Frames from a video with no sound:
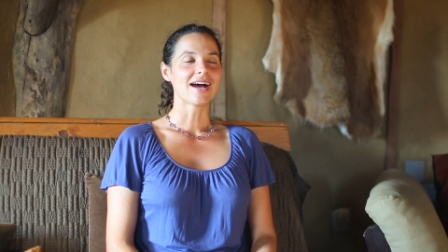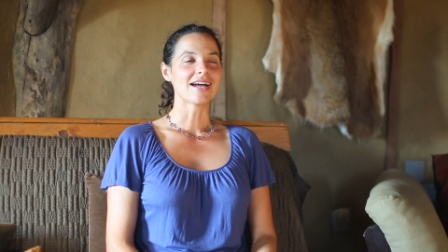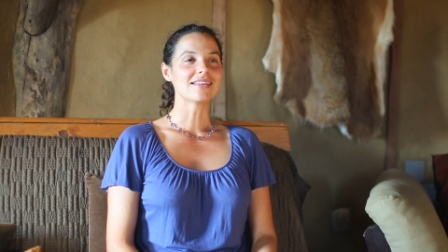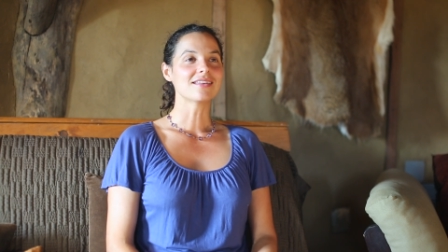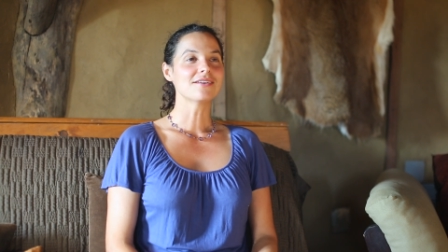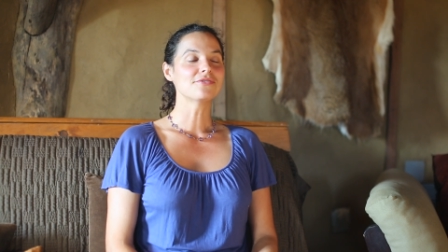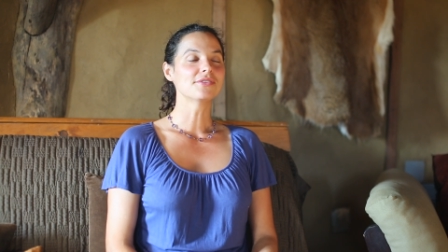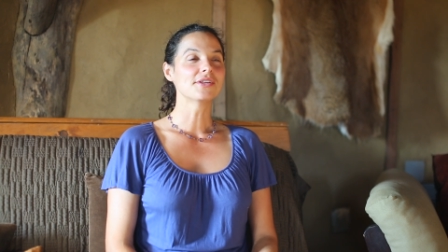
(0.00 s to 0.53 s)
I
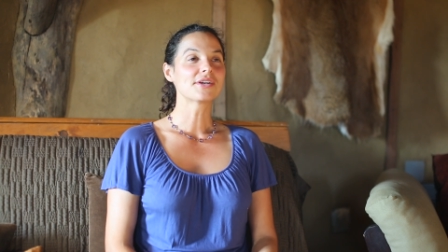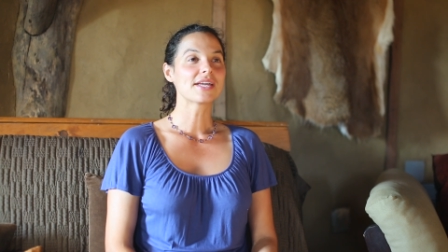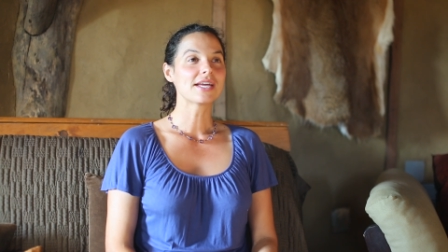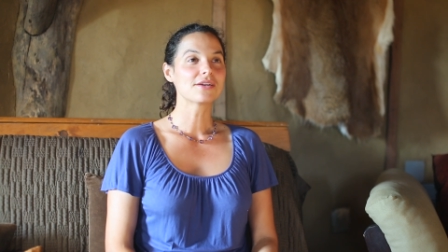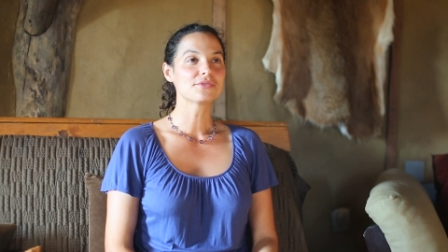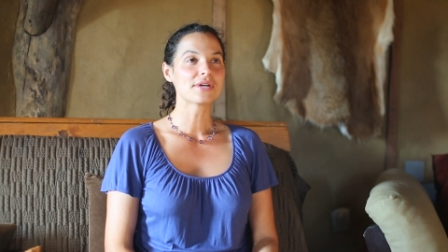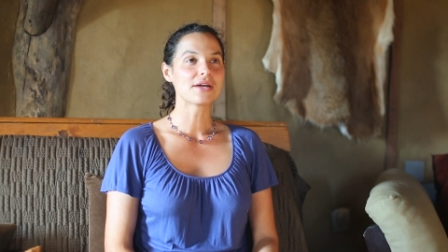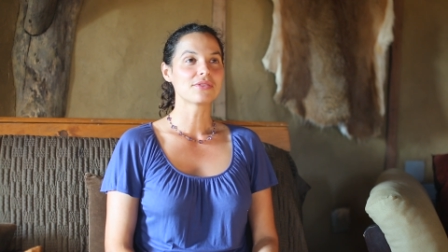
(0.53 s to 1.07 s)
love
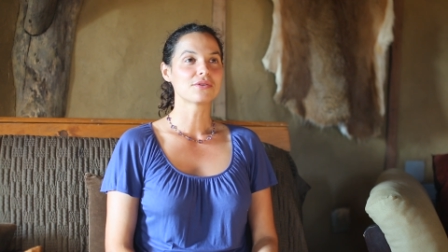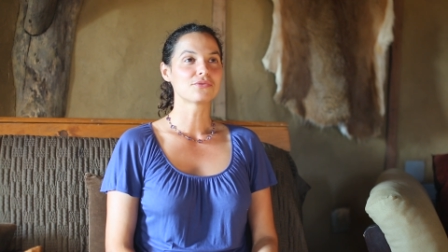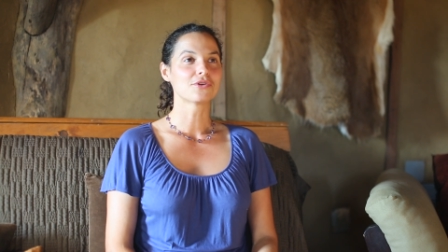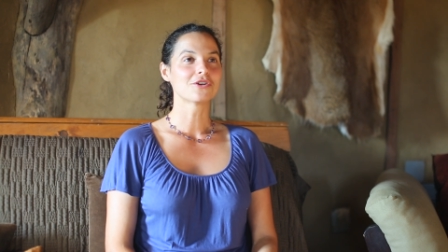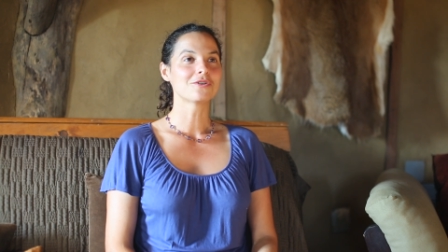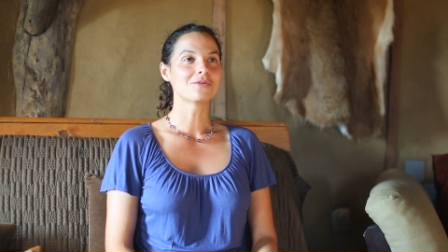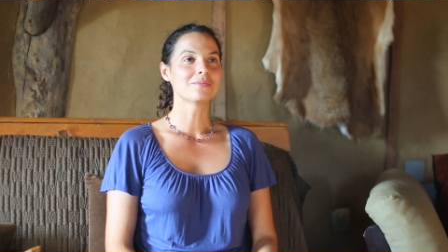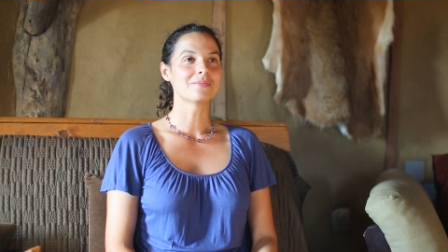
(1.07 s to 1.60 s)
looking around the
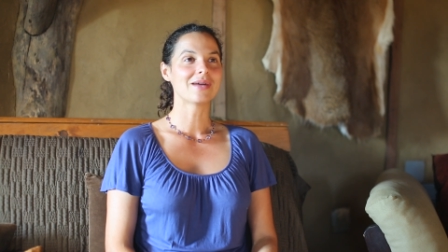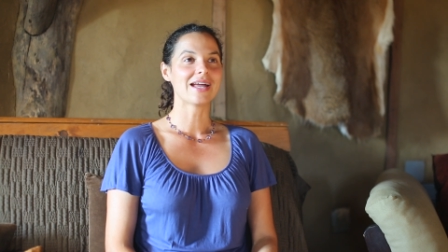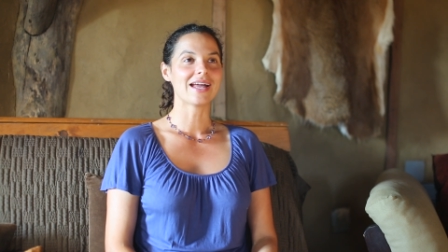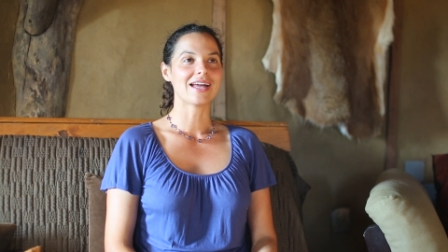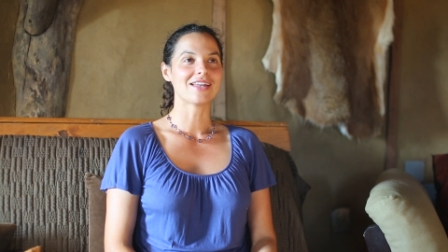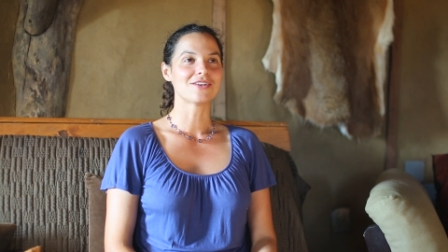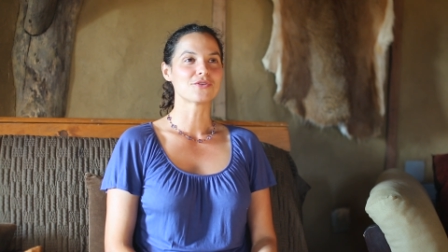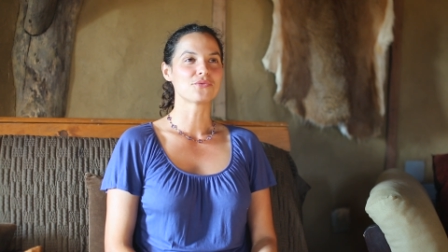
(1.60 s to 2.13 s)
room
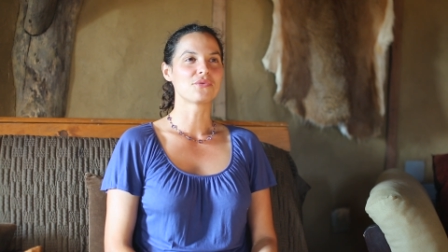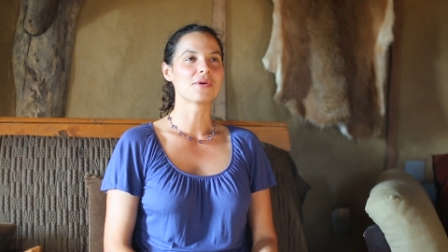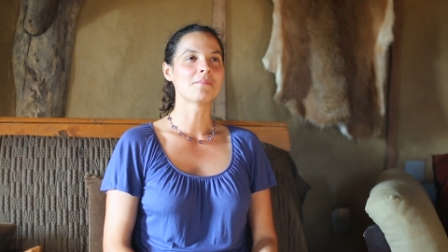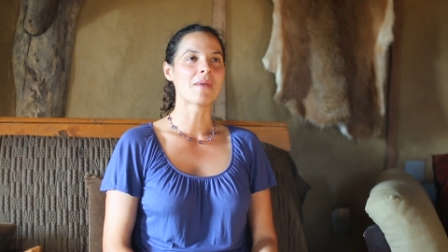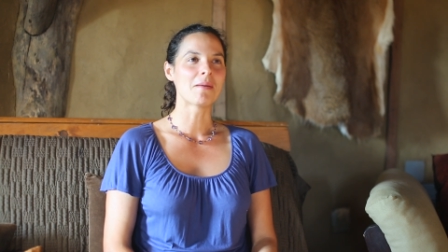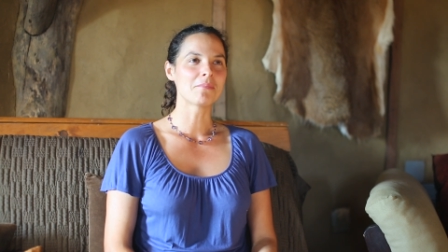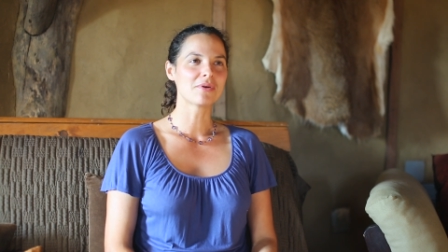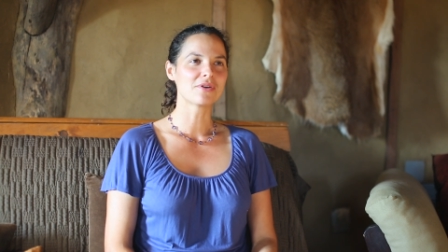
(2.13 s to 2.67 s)
and
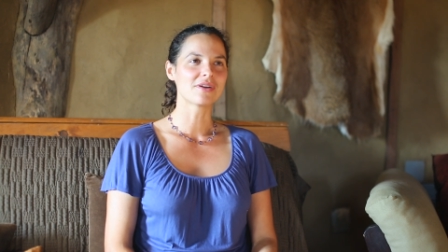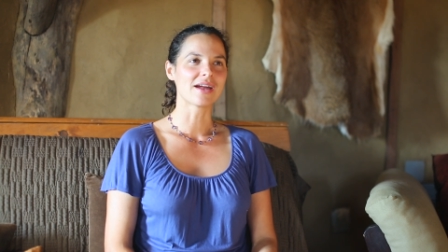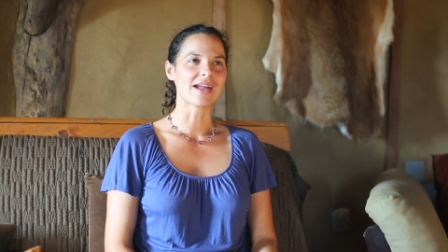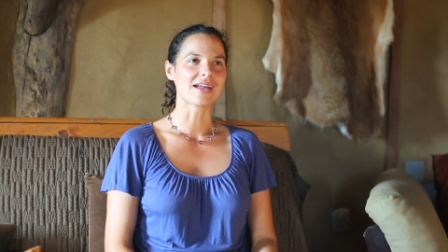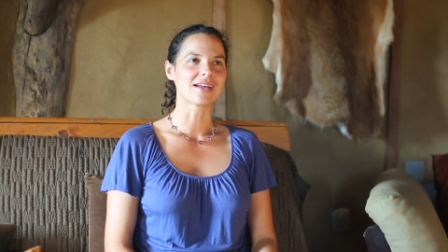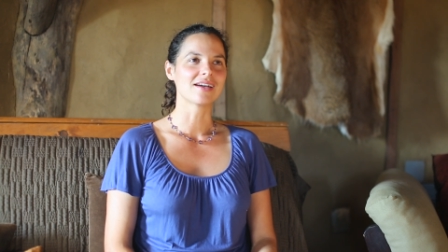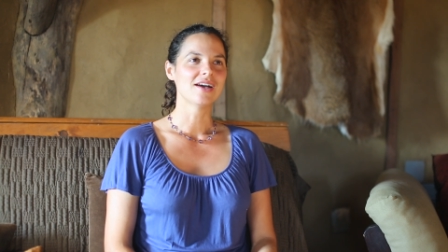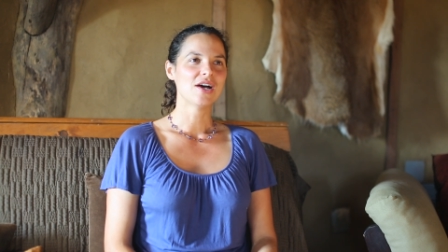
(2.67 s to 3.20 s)

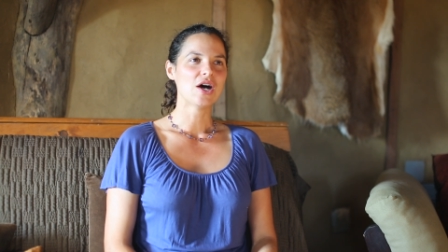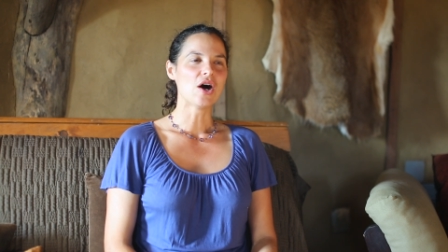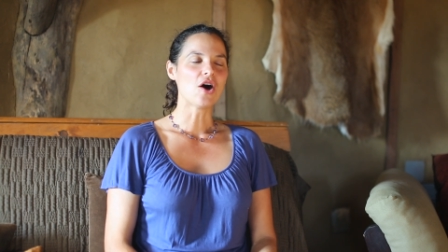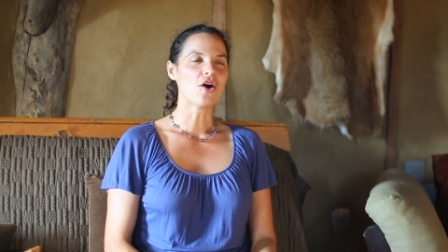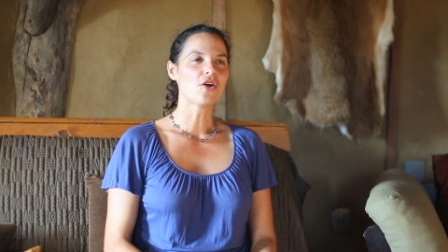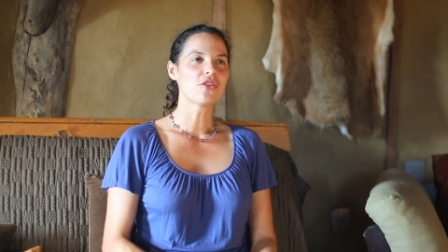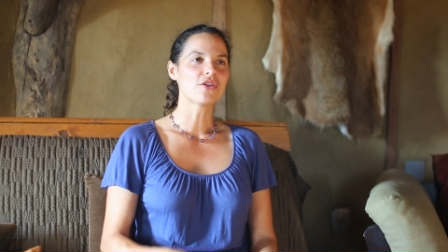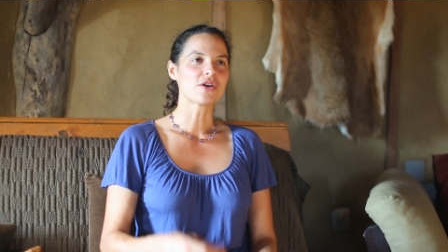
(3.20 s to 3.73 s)
remembering
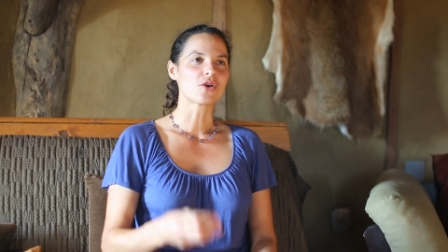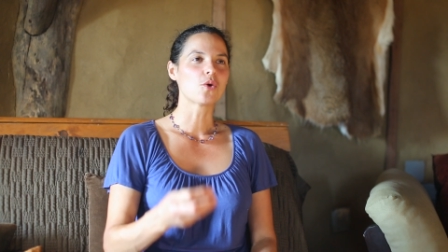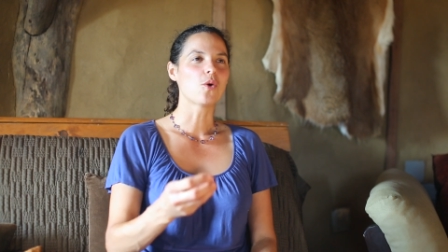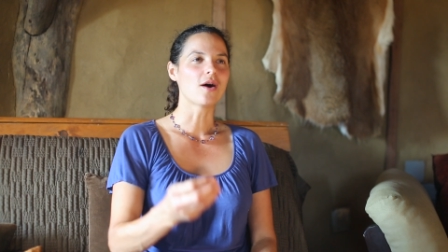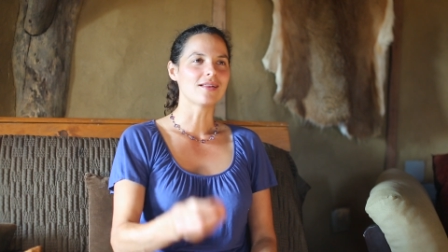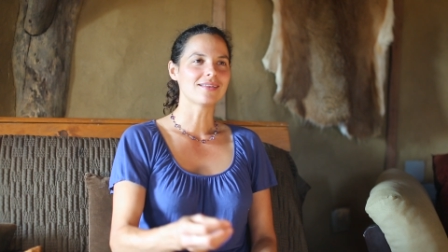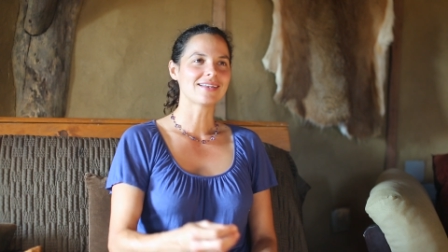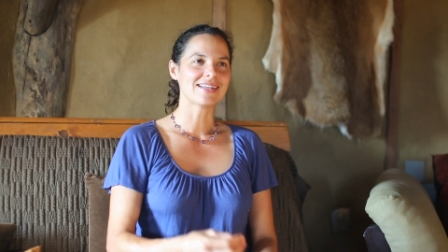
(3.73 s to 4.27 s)
all the
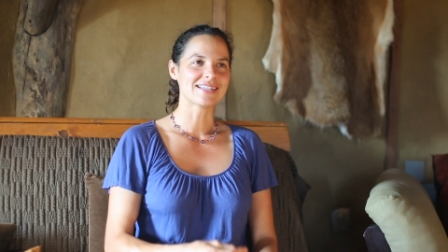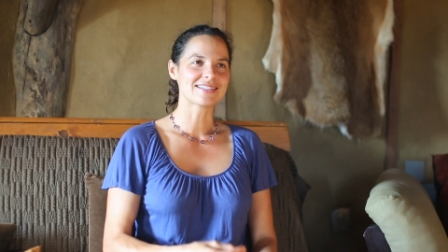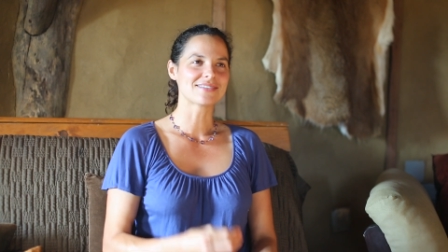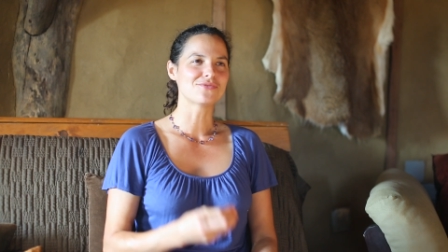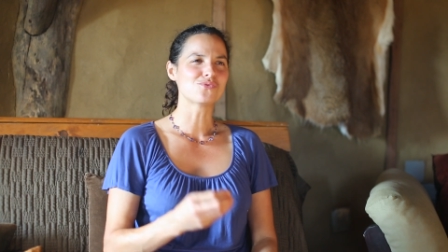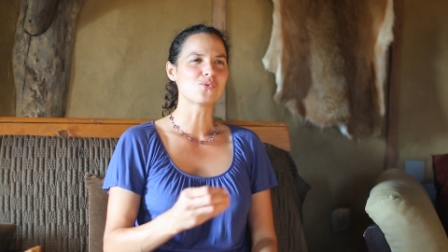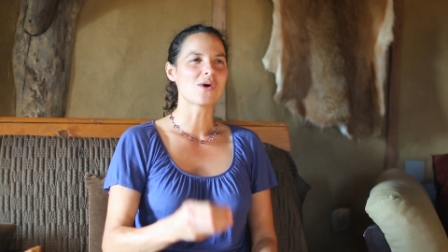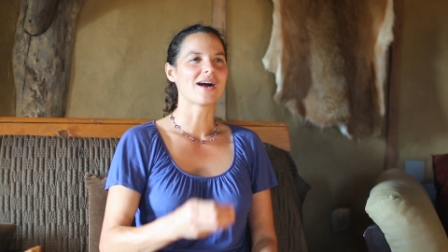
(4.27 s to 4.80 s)
qualities
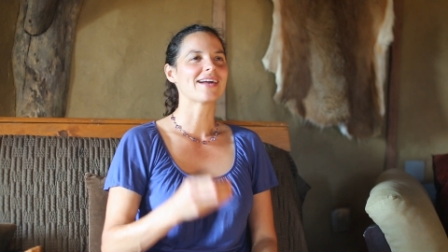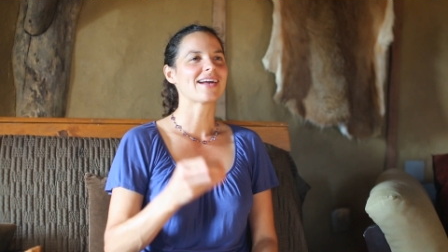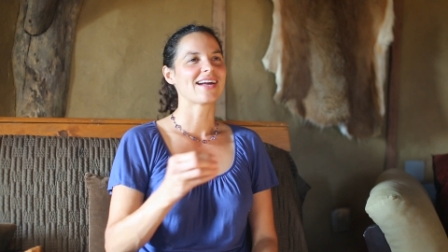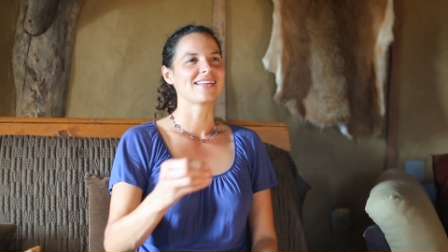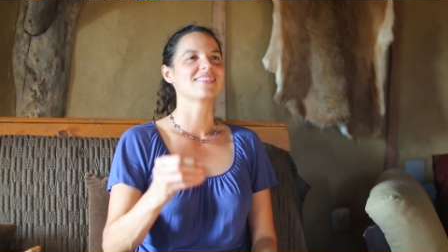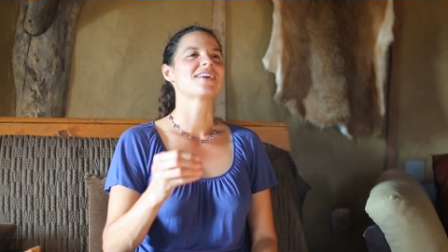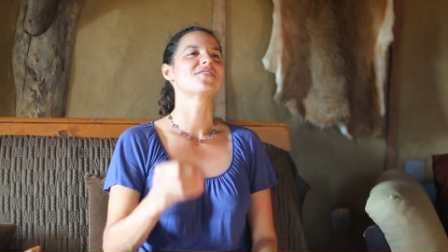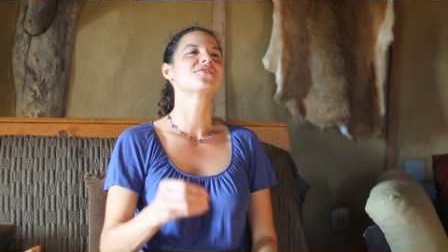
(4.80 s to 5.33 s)
of why
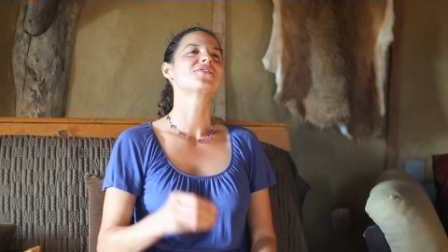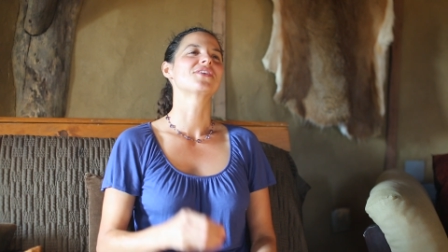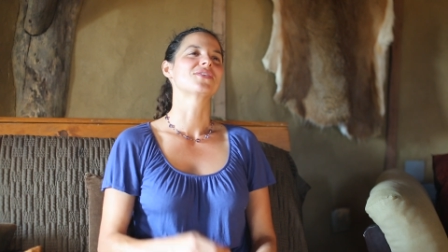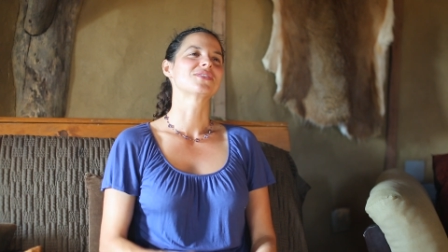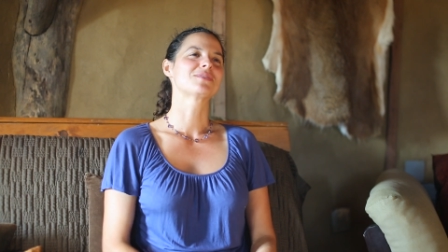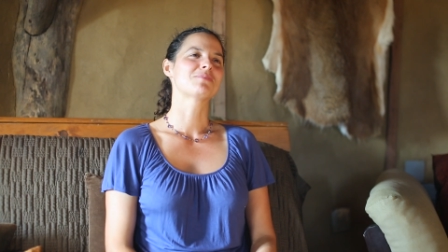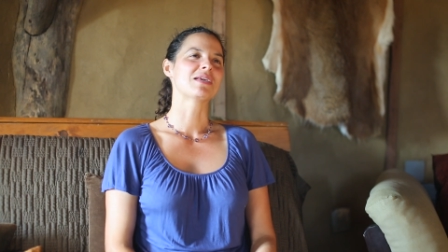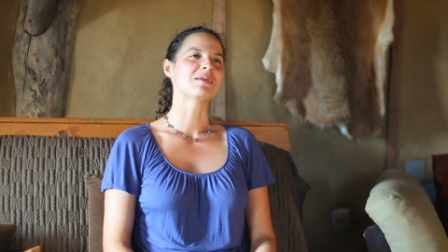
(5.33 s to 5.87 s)
I love
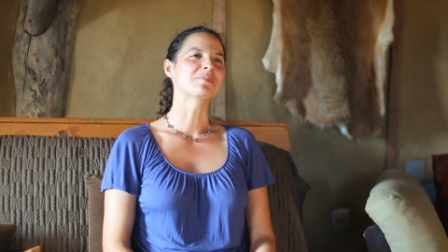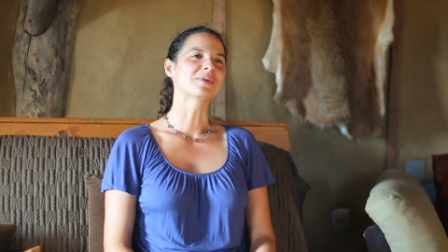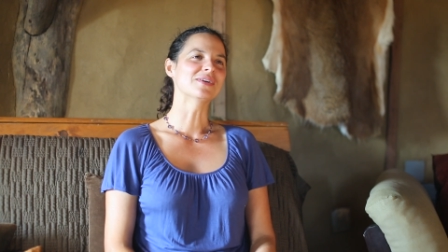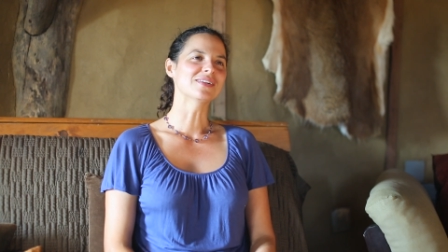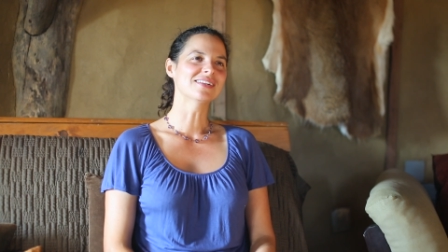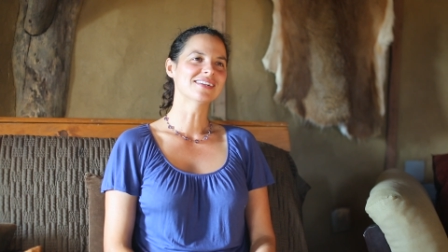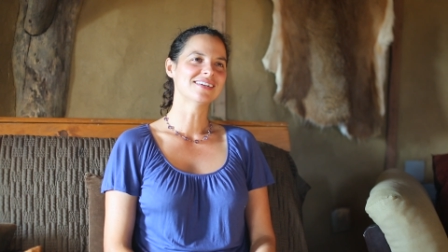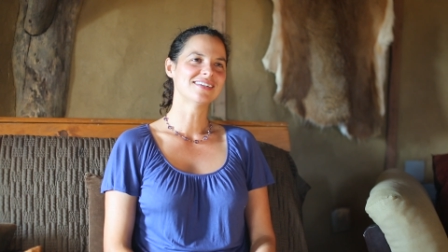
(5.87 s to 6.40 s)
those
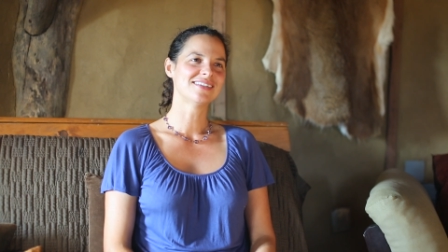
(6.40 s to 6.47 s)
people.